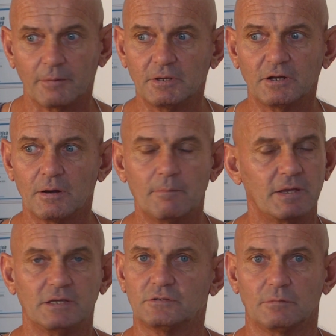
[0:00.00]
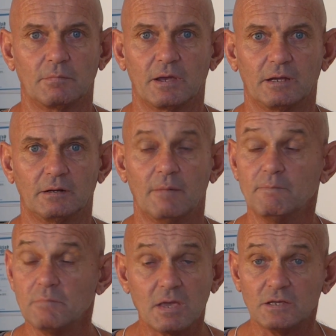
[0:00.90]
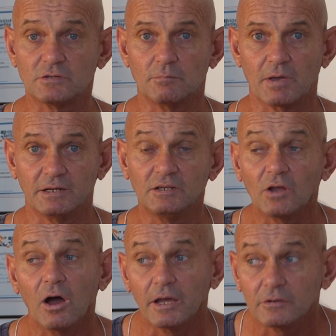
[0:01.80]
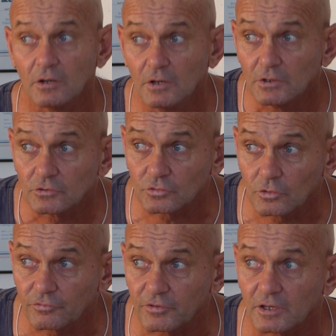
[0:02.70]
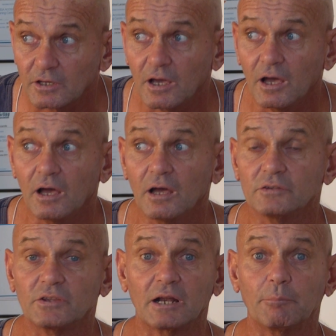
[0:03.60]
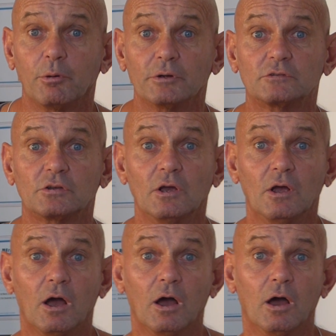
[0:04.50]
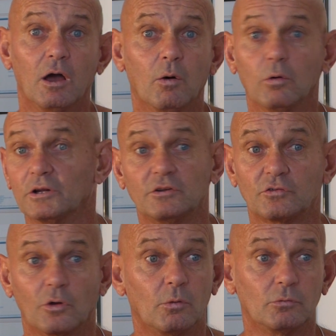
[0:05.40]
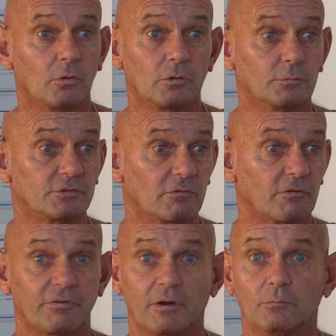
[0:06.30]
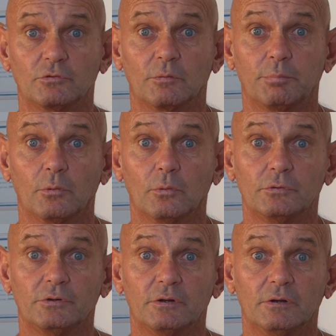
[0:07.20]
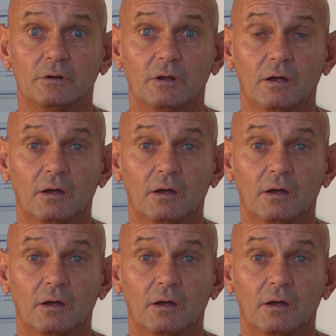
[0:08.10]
I mean, an amazing man, amazing man. He died surfing down a point, all on his own. All that was ever found was a board, and